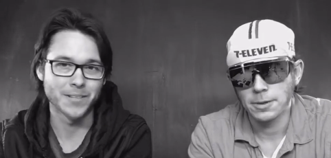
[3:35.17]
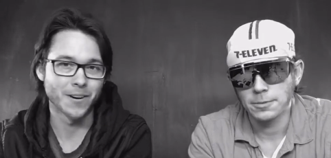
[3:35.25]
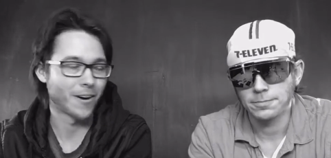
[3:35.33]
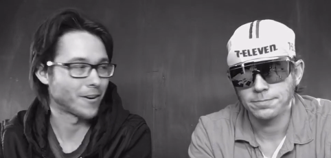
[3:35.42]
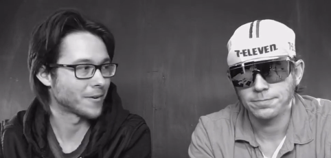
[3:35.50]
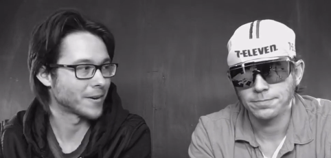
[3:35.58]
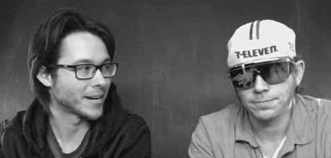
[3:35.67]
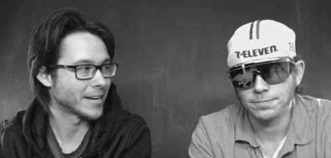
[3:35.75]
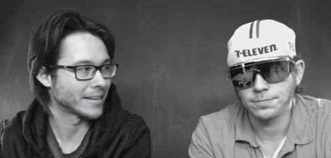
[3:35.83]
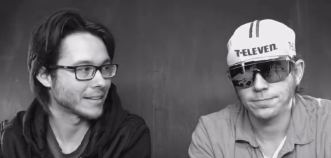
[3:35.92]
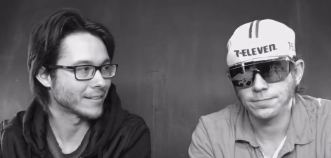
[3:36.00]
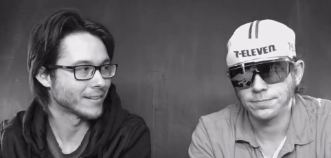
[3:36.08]
Speaker 1: the daughter,
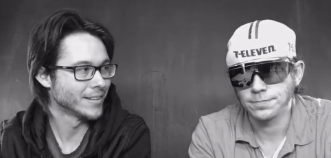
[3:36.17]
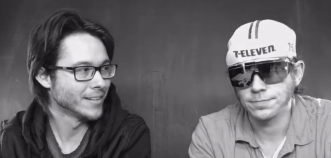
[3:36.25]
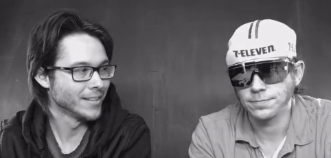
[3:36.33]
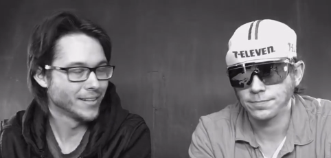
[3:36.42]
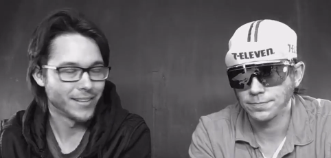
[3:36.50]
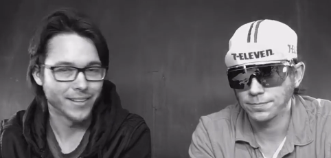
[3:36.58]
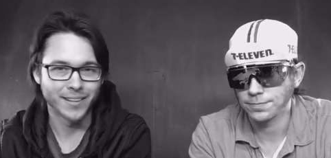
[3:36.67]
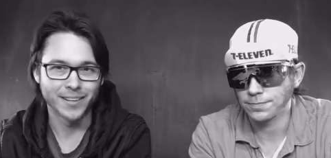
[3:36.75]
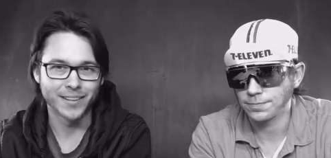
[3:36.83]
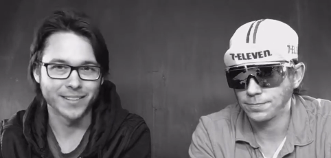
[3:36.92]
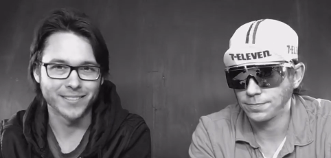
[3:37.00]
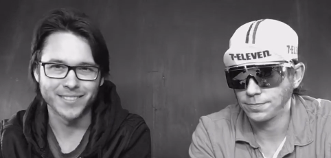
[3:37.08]
Regan.
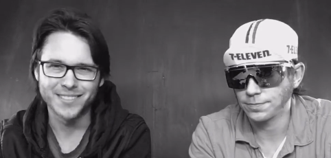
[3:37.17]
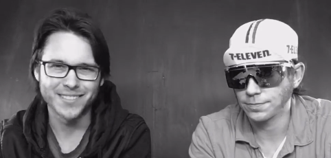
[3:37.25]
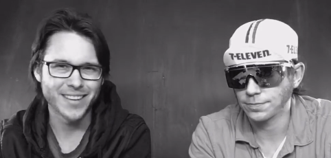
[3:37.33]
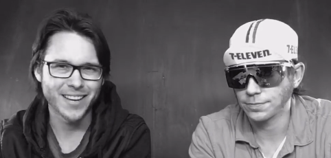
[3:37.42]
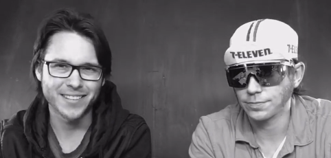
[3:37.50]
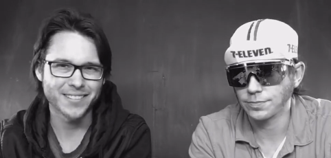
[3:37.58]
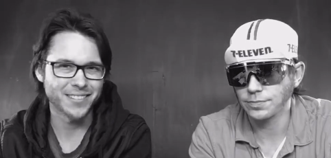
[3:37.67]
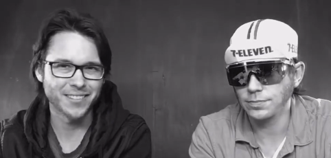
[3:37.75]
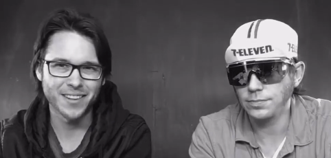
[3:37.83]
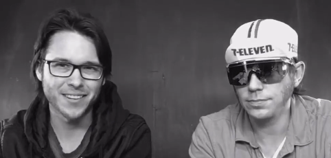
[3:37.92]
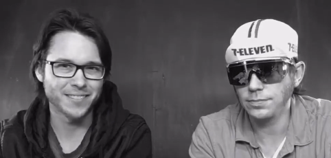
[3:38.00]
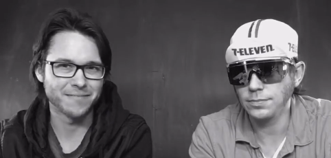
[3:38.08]
Uh, yeah, just a
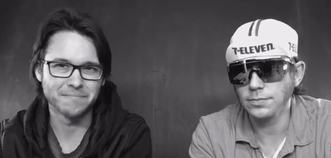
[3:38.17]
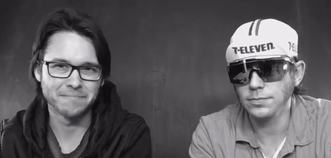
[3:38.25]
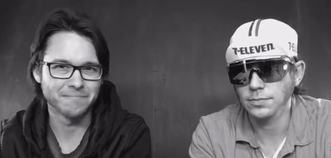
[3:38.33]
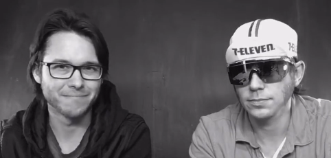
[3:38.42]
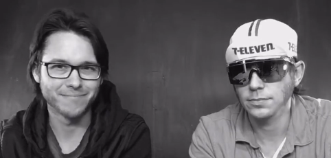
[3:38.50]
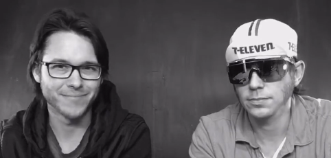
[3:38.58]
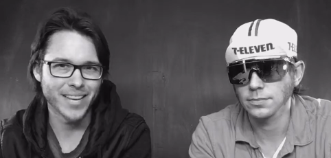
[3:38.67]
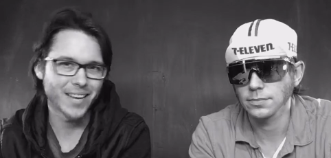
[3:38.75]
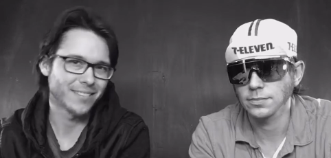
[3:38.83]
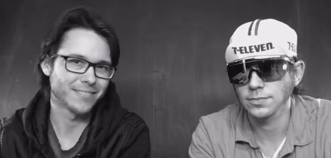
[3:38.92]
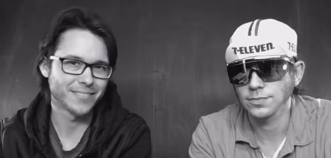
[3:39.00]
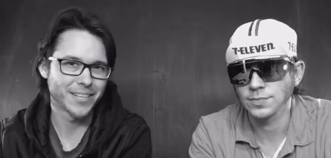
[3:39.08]
lot of,
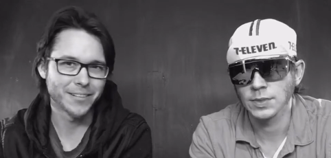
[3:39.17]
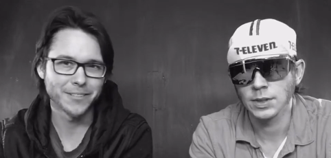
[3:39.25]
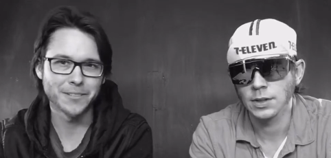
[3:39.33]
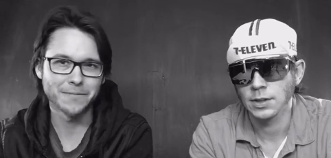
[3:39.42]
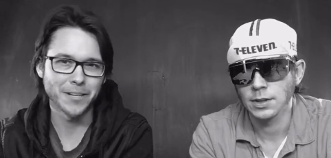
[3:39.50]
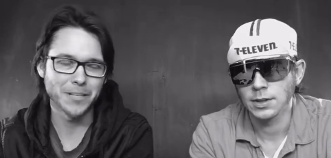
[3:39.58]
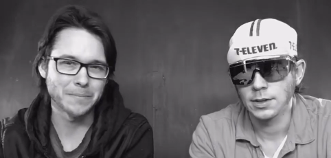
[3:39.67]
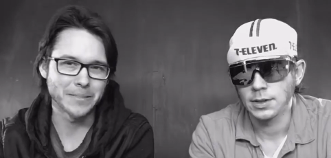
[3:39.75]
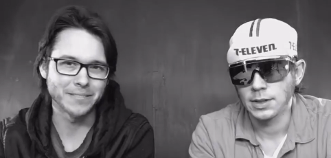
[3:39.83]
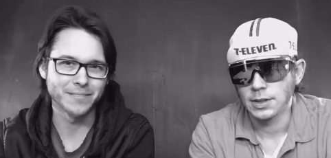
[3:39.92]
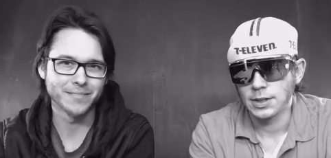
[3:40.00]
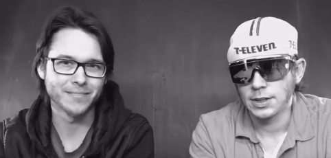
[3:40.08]
yeah, character
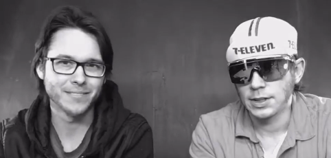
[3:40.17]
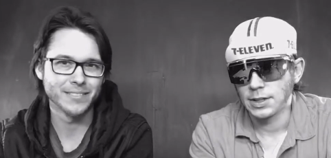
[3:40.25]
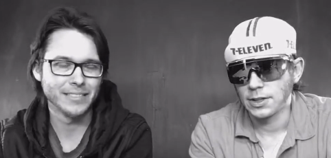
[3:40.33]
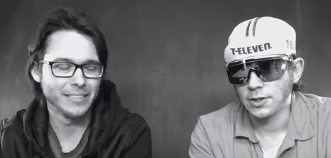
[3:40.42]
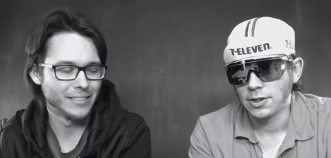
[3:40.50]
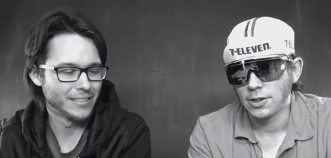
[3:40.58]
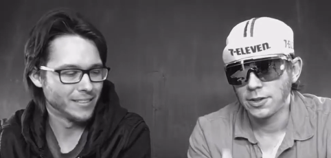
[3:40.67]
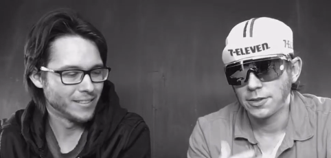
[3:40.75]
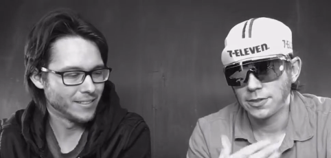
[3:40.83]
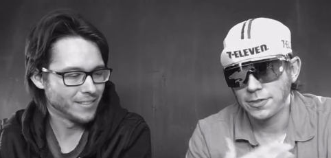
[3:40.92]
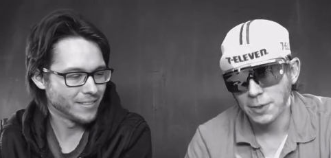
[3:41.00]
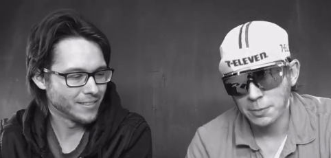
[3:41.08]
development.
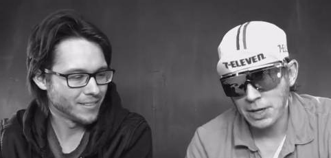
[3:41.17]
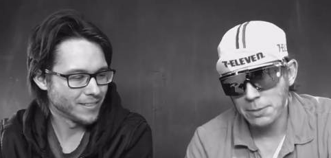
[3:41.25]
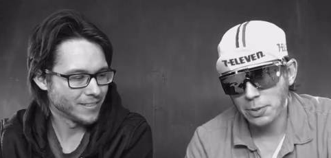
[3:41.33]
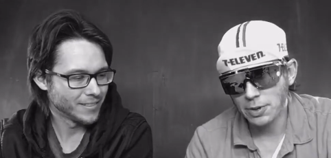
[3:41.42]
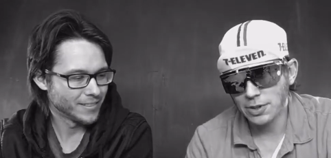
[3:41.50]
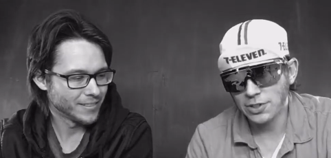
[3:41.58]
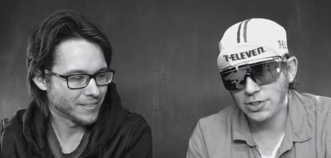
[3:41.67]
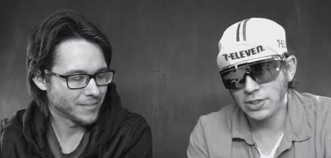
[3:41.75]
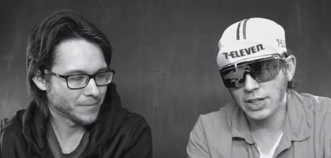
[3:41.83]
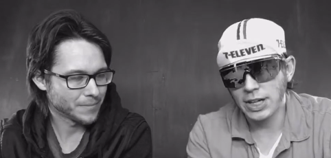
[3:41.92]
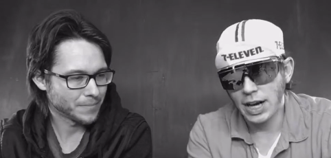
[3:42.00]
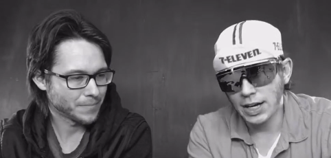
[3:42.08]
Speaker 2: For me
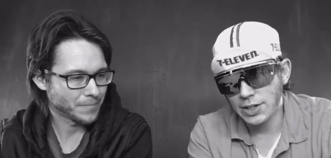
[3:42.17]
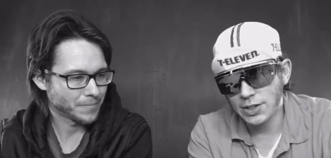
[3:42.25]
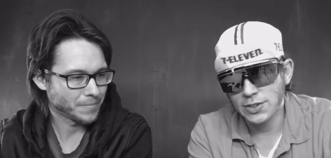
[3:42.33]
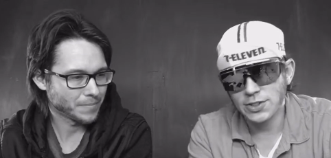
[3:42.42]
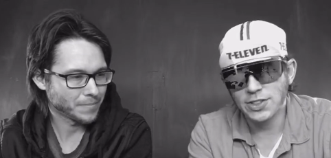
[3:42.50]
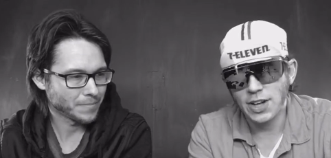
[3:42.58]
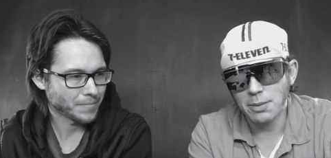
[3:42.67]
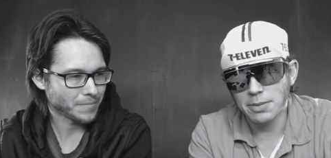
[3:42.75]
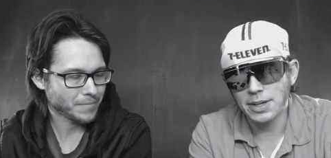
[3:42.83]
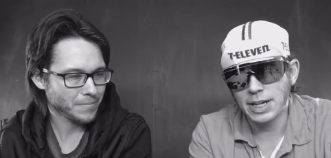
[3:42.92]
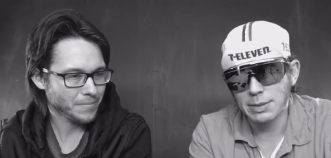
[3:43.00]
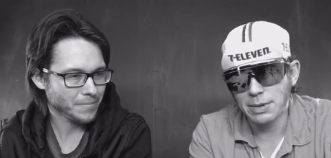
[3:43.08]
personally, I couldn't stop
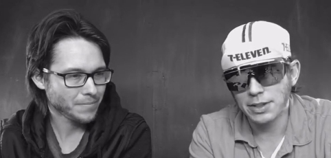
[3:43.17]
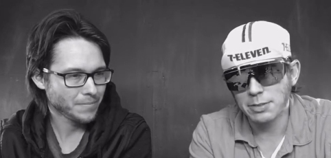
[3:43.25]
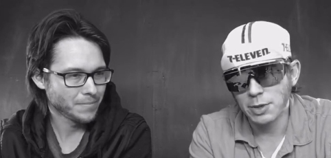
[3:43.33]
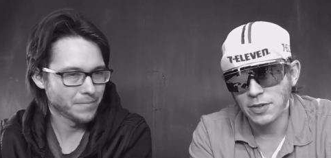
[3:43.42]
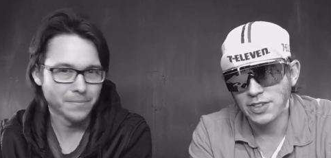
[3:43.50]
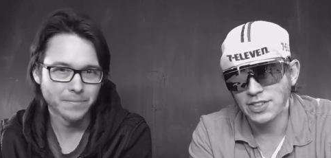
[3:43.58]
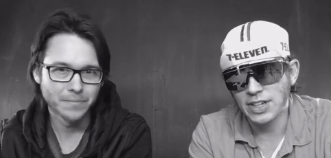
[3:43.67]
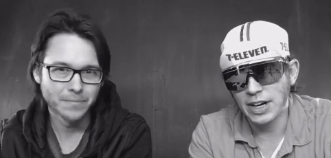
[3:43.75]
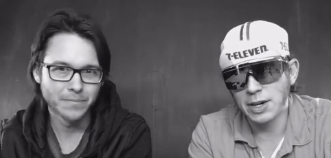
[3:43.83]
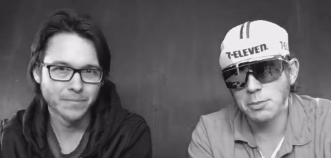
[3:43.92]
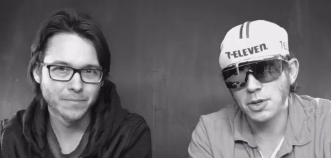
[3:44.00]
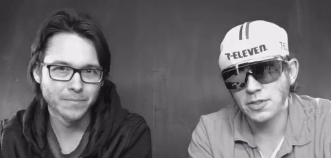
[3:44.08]
thinking about the movie
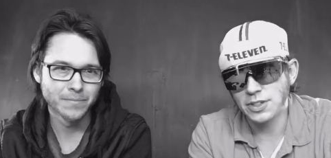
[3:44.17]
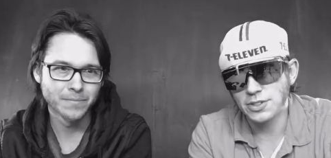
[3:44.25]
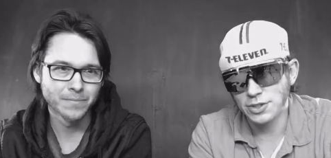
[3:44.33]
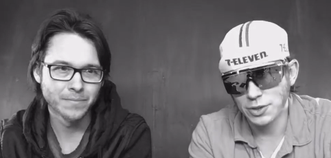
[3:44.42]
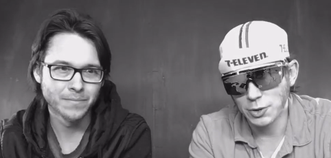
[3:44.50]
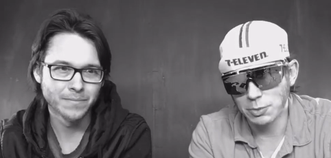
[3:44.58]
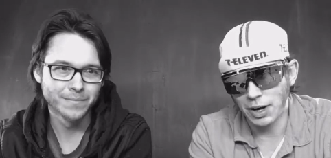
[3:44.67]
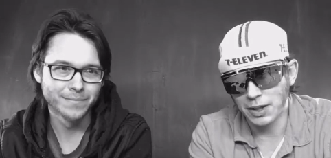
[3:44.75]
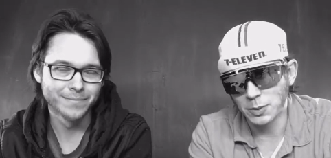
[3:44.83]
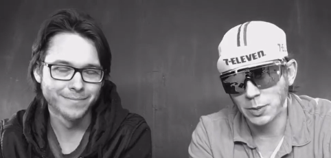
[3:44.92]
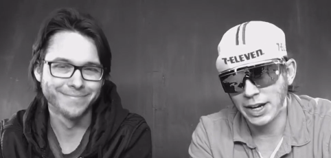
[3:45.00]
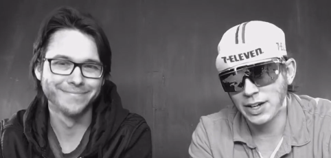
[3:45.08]
Scary Movie 2 by
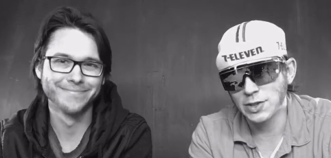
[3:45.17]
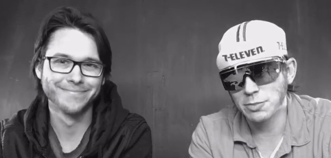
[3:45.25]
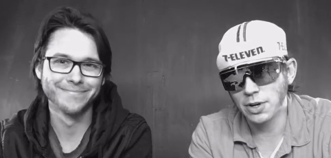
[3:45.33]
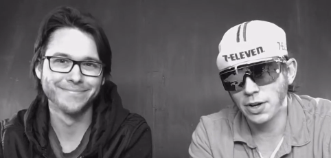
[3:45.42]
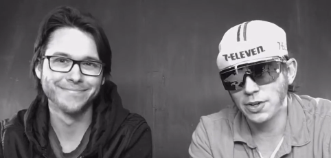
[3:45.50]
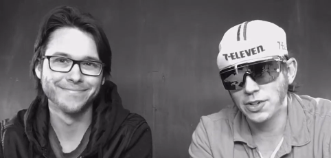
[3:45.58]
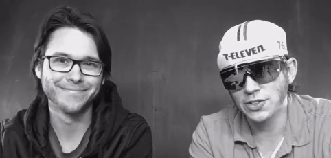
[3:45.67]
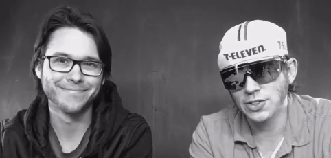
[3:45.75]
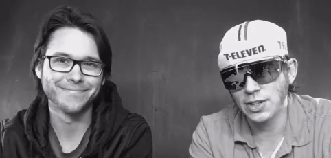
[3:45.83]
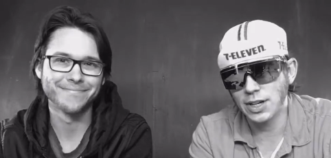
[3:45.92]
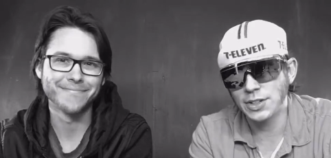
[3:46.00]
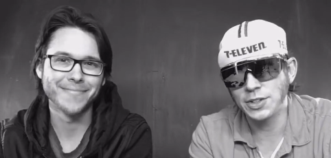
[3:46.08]
the Wayans brothers,
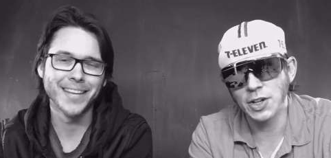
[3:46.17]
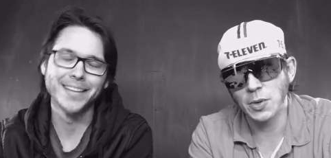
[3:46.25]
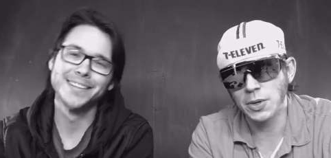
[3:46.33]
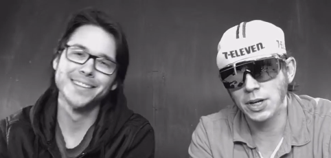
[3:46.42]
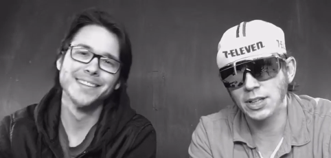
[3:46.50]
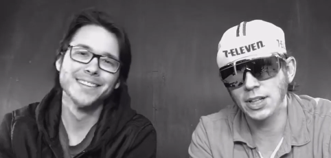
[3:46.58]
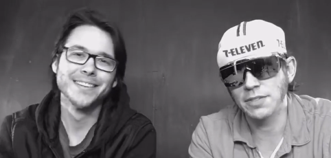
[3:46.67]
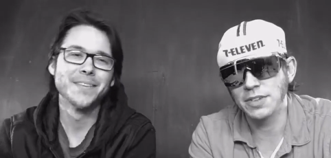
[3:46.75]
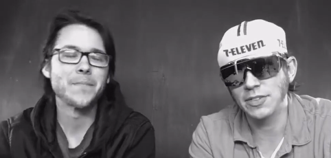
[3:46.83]
and you know what? I loved